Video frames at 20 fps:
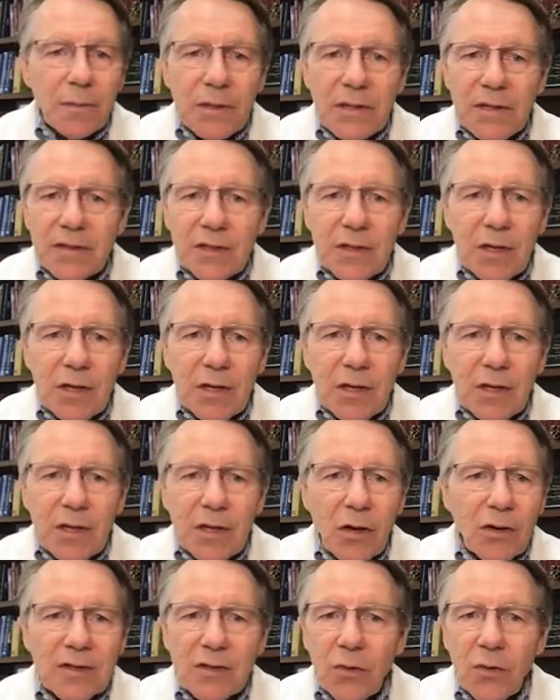PCO
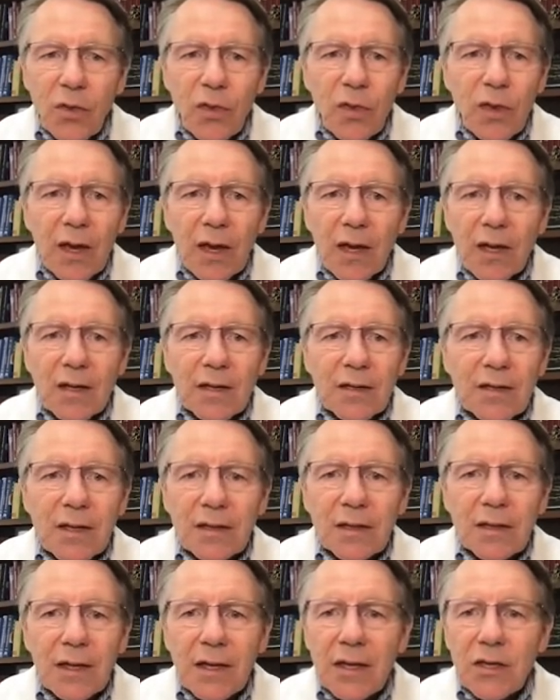gets so thick
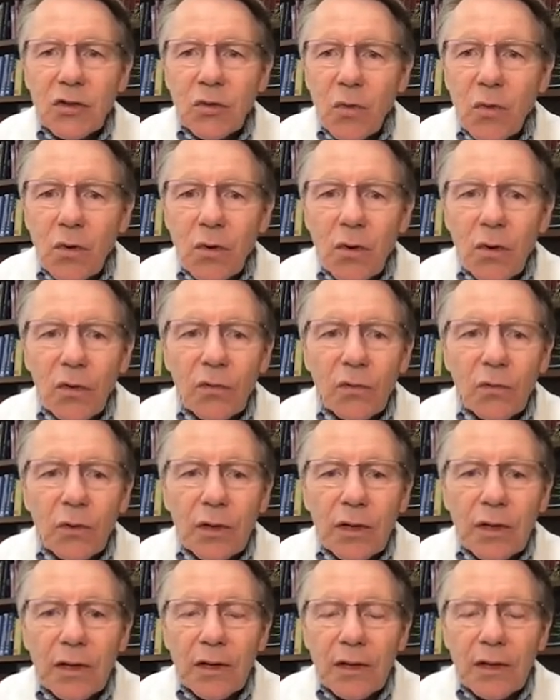that the laser won't go
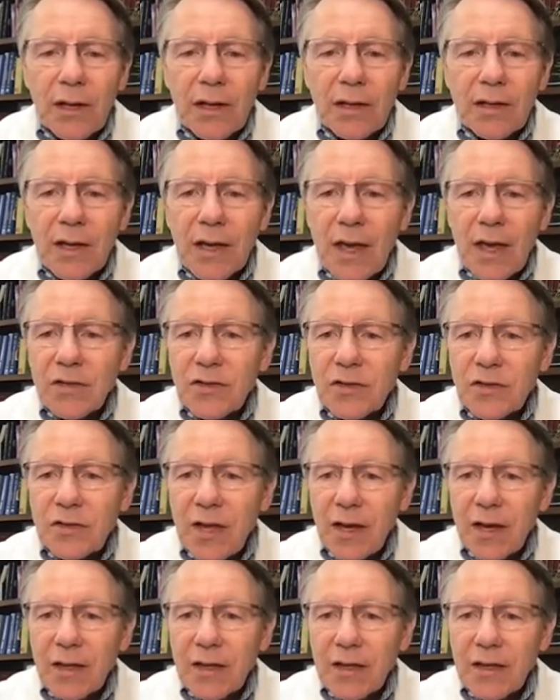through it. And in cases
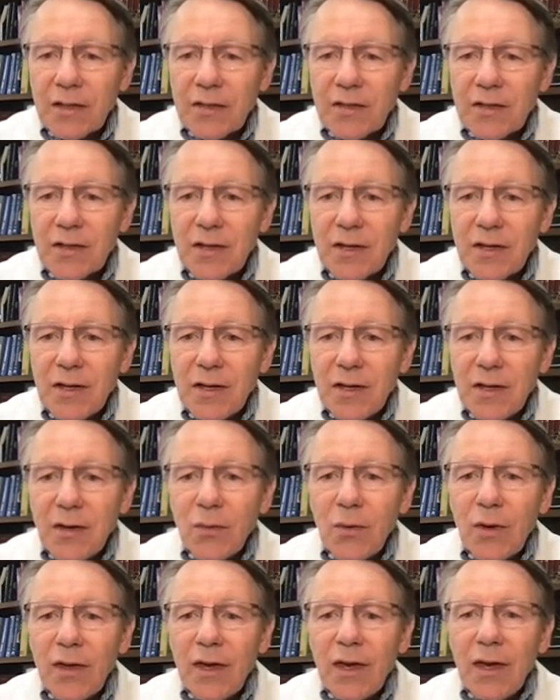like this,
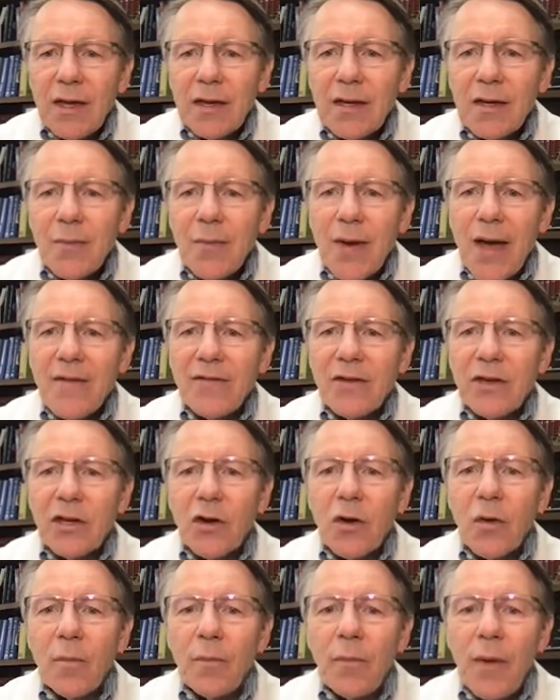we end up having to
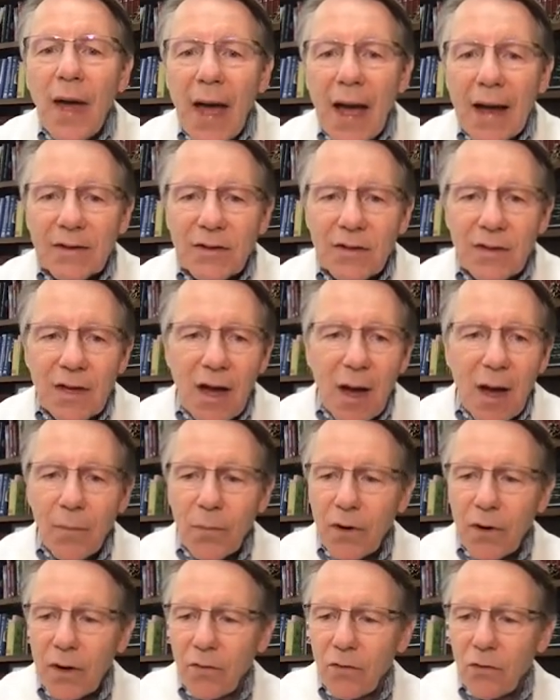go back to the
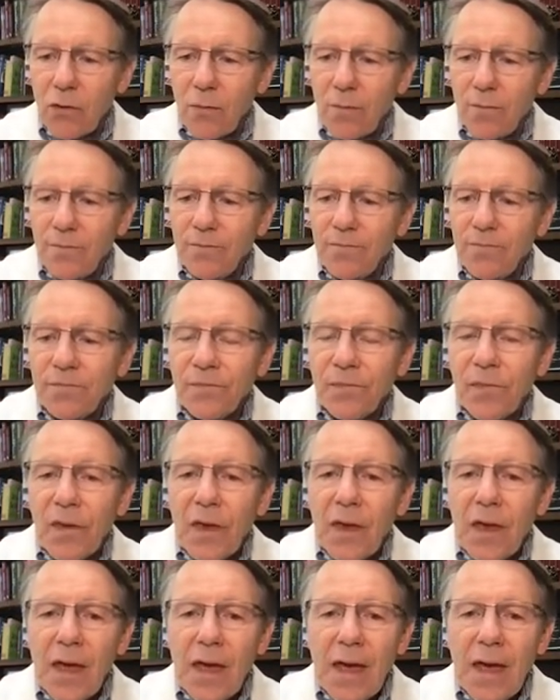operating room
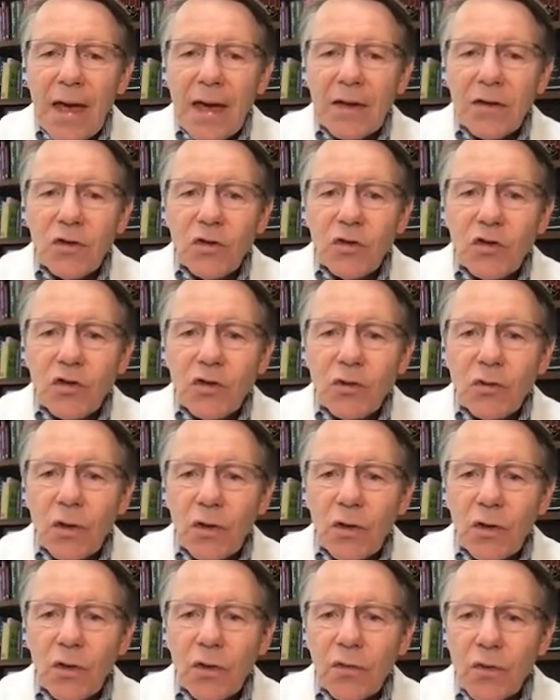and do
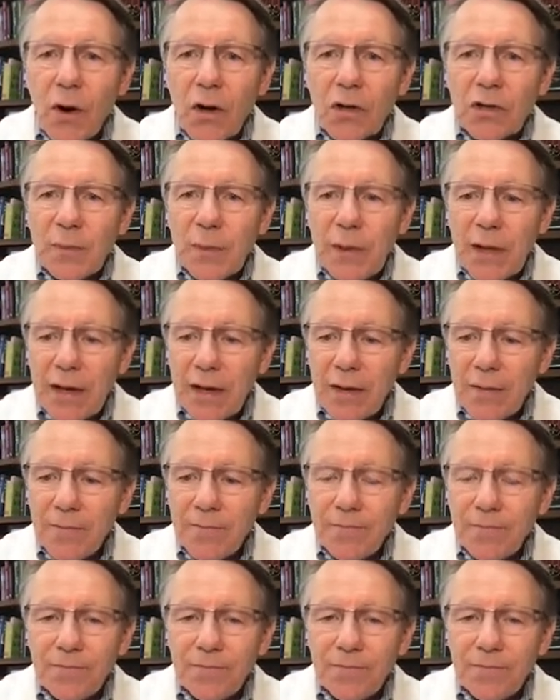it through the pars plana.